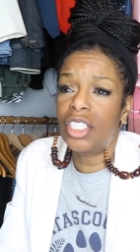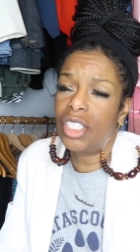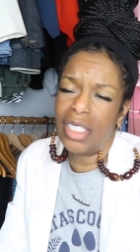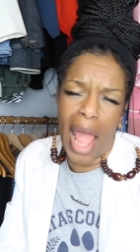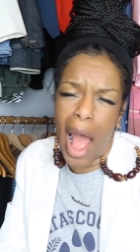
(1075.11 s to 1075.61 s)
And
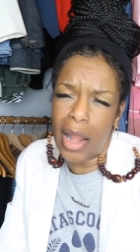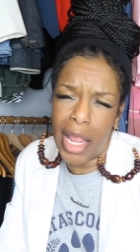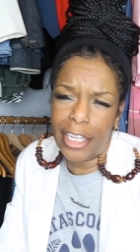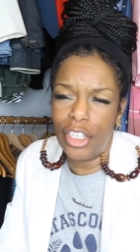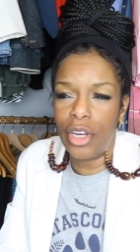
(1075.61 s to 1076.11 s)
she said, I'll
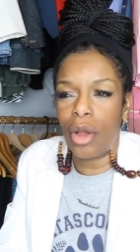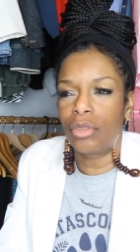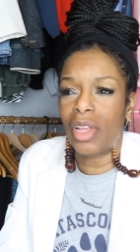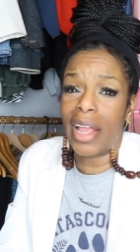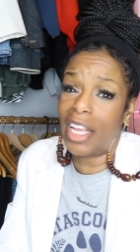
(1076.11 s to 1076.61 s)
let you
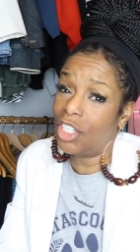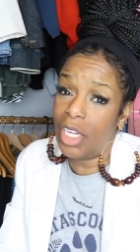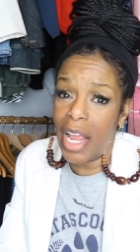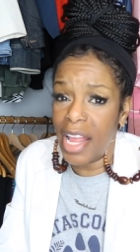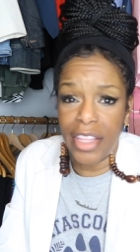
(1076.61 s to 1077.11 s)
know. So I guess
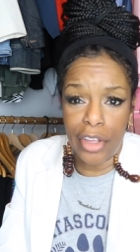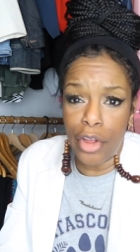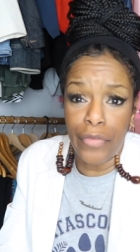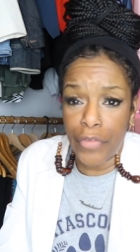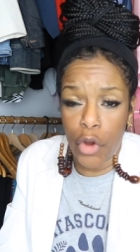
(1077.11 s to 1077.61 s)
she had to
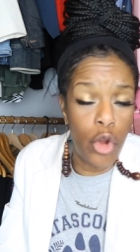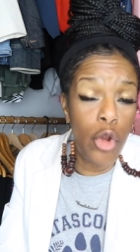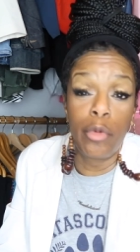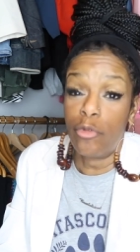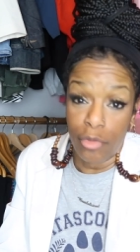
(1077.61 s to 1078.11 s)

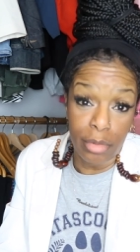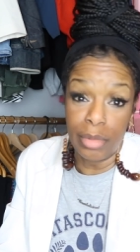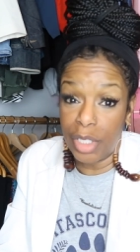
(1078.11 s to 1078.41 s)
confirm